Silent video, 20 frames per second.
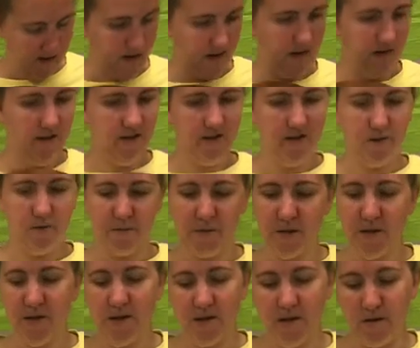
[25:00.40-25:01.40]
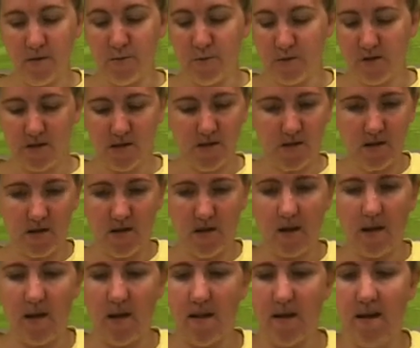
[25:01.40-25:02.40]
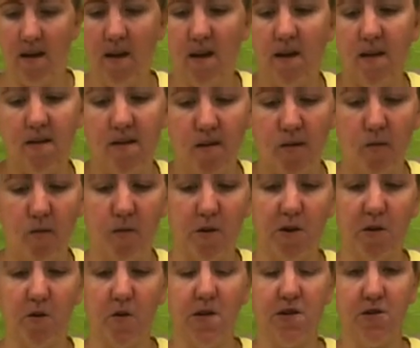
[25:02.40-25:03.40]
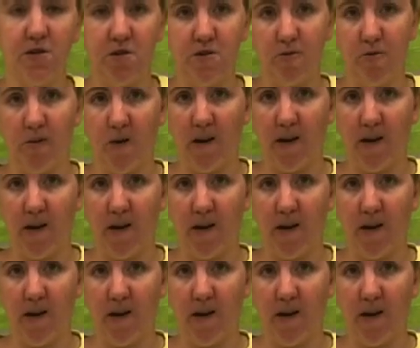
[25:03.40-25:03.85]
Super cute. And then we're going to do our